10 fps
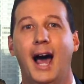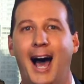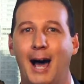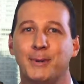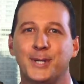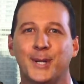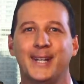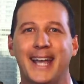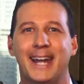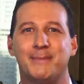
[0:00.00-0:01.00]
I'm
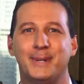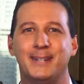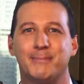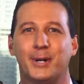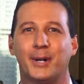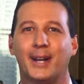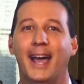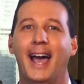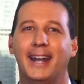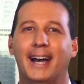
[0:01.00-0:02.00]
attorney Adam Neidenberg,
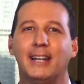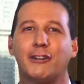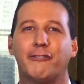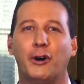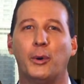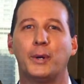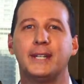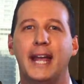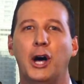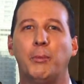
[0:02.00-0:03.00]
and I look
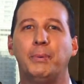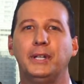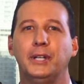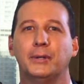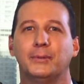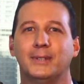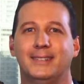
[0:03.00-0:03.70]
forward to helping you.